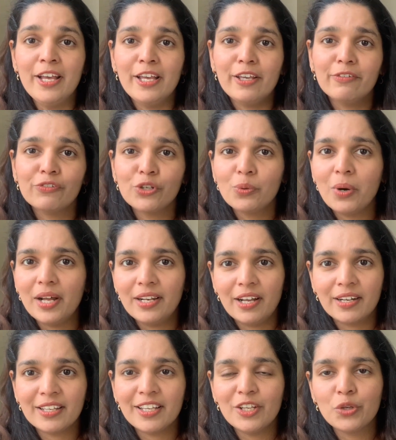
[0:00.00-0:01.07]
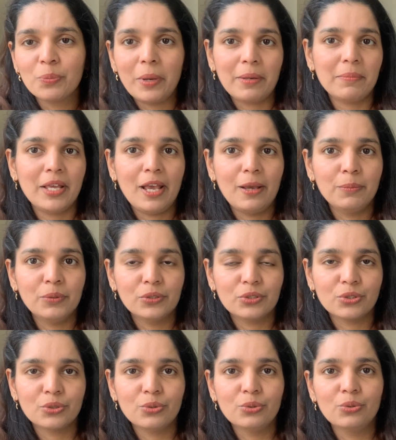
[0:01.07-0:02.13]
if you are lucky, you might be able
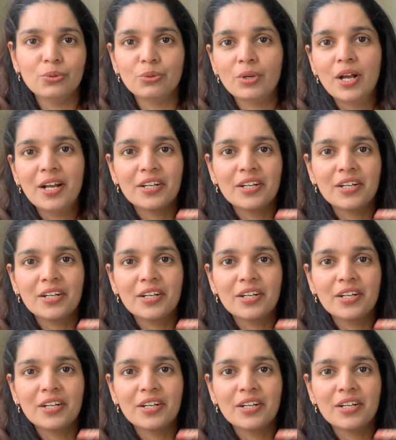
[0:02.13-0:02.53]
to